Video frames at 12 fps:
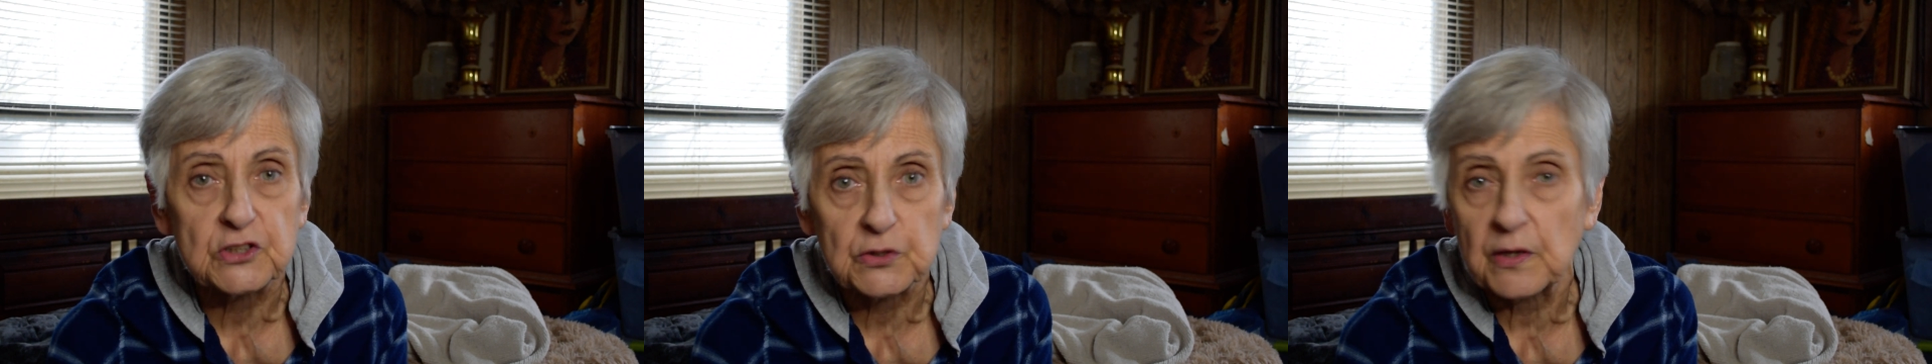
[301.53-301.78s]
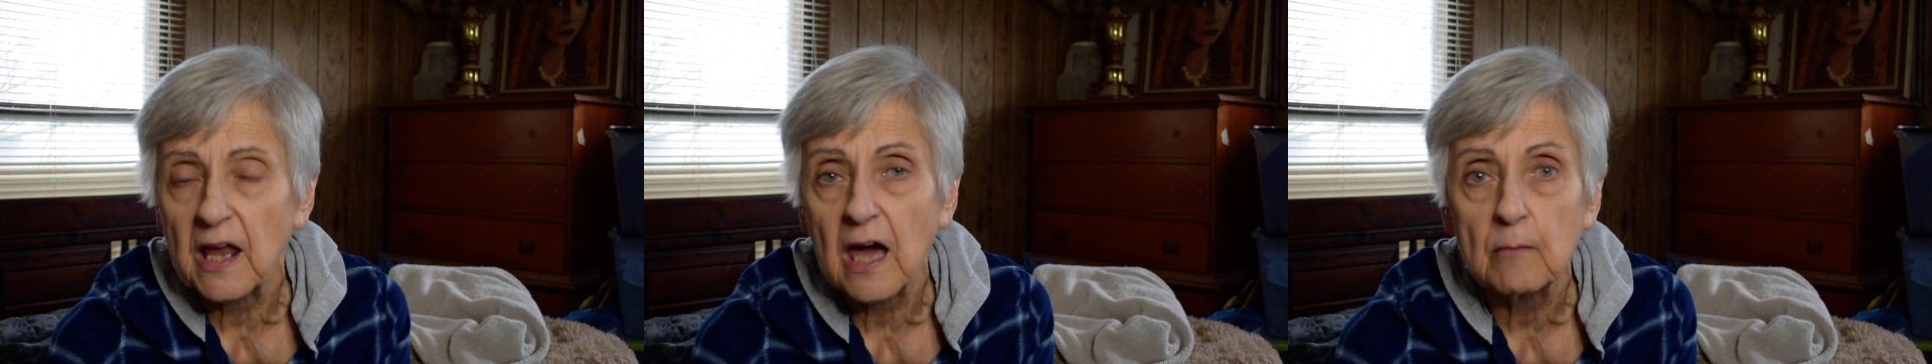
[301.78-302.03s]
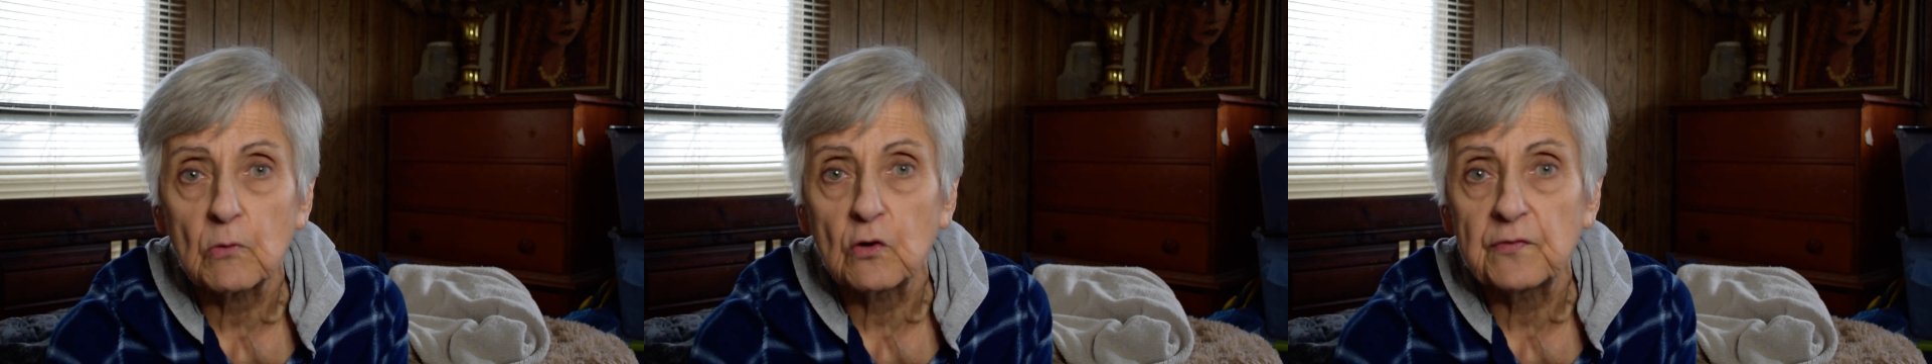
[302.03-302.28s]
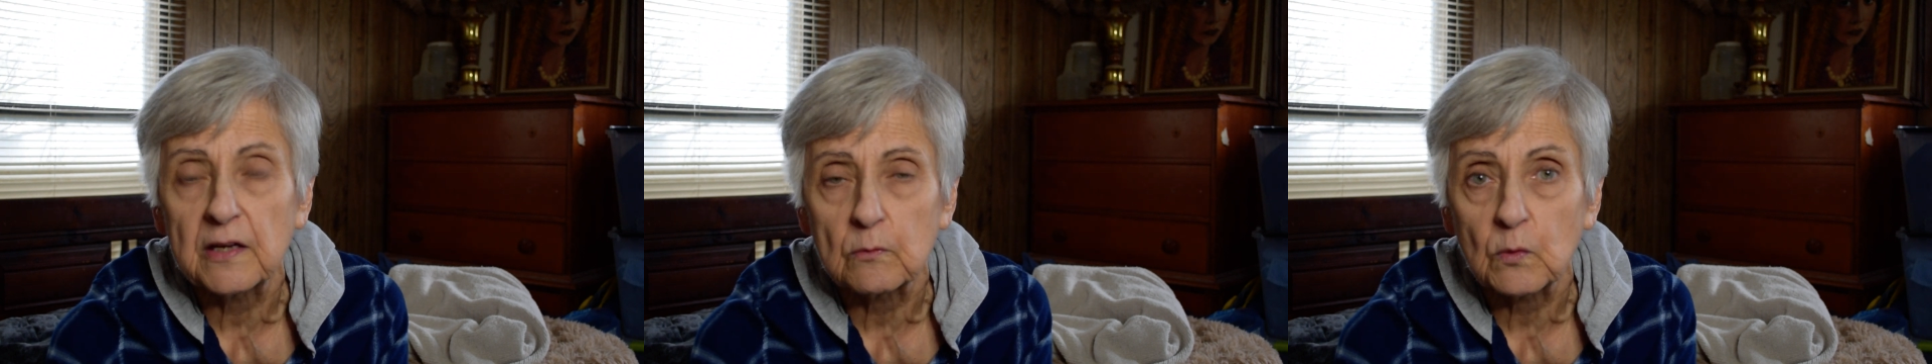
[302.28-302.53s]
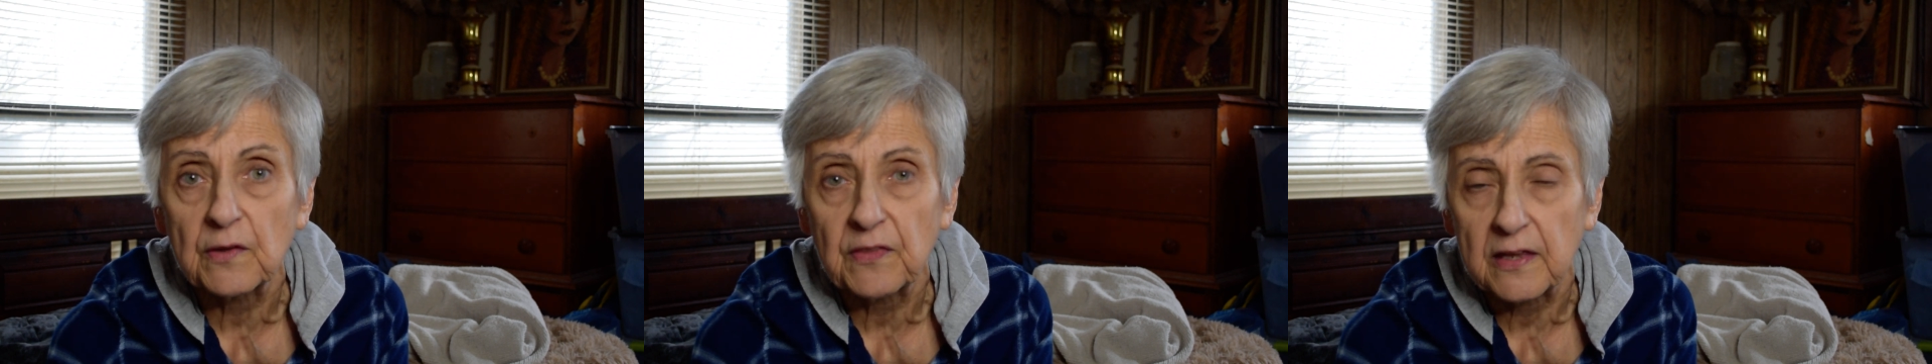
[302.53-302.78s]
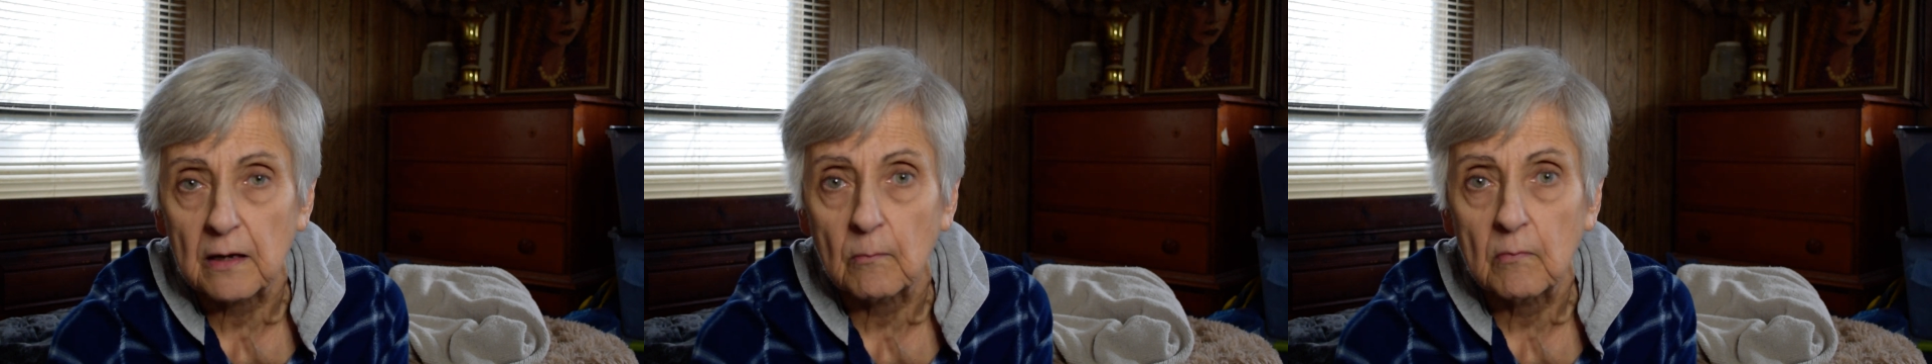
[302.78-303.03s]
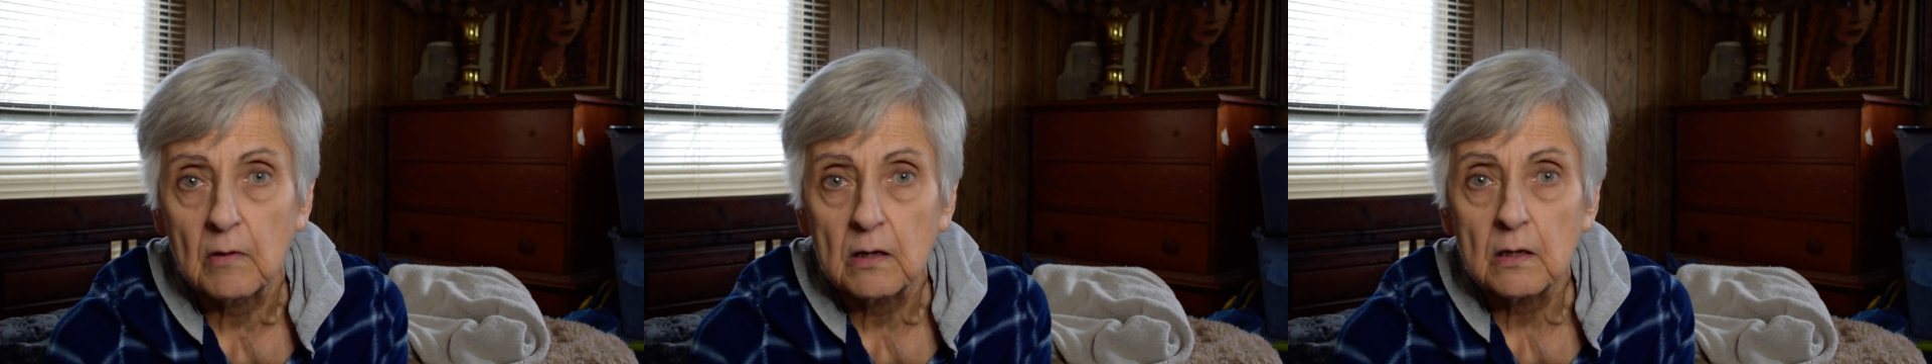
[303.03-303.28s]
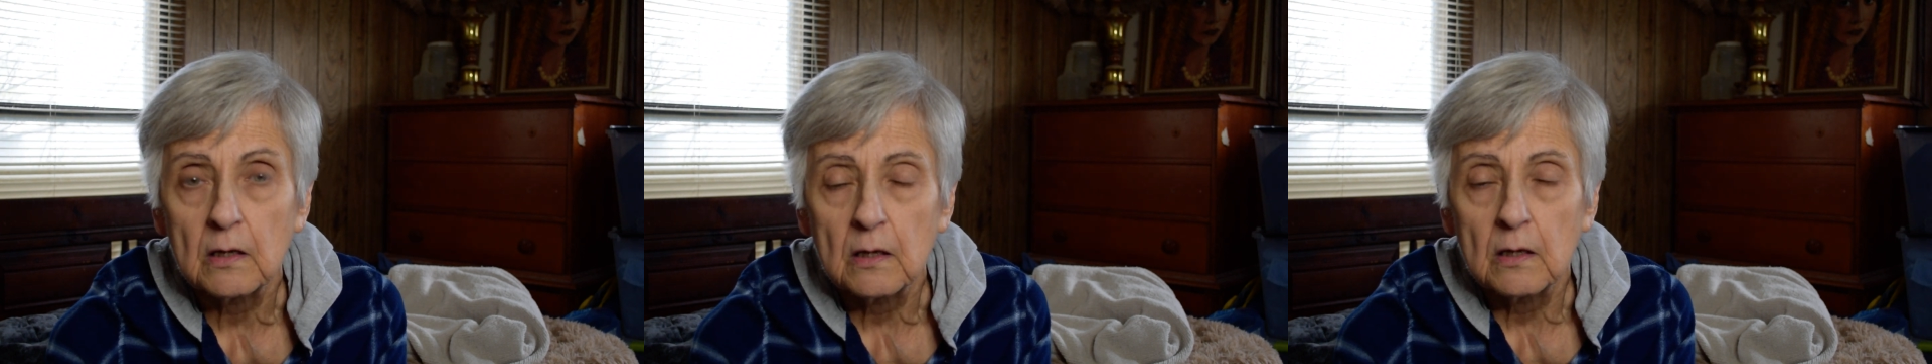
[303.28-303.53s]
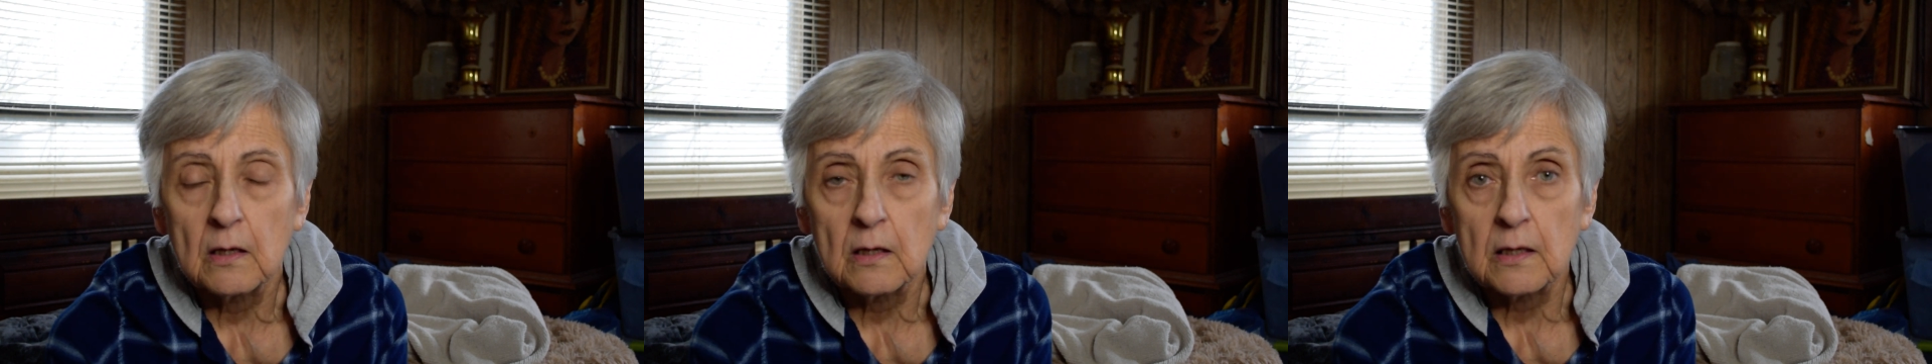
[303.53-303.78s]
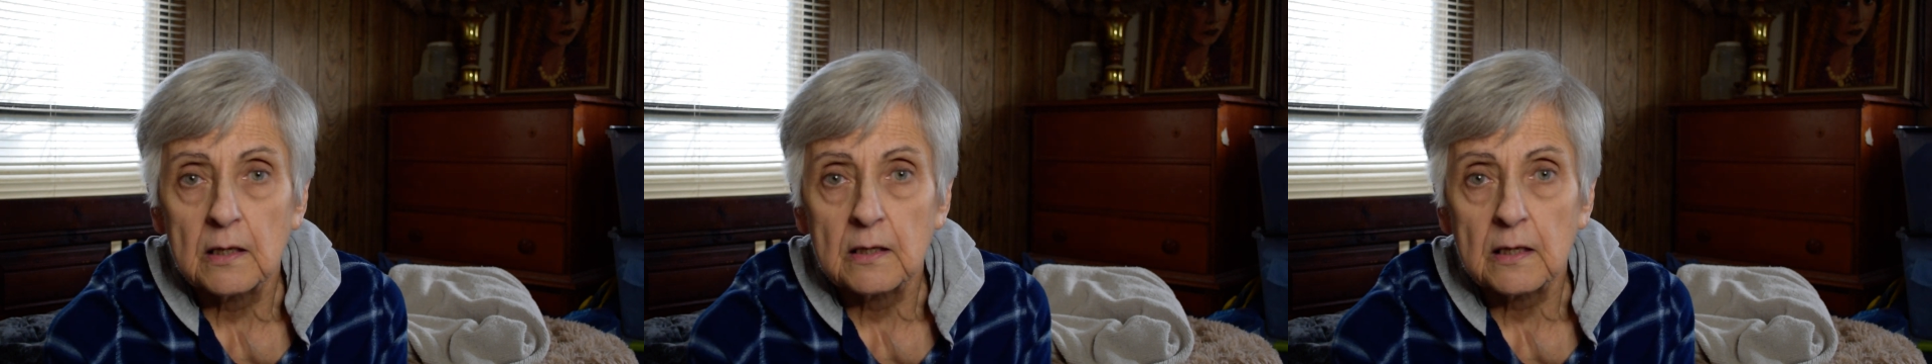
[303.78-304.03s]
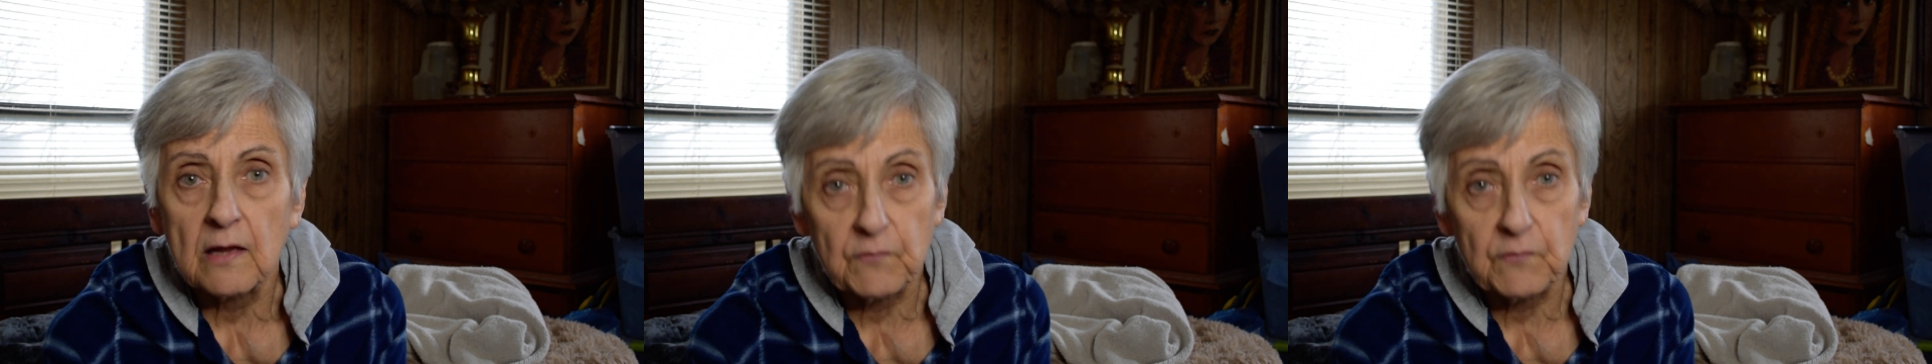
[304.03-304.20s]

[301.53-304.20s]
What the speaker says: do not move in with him if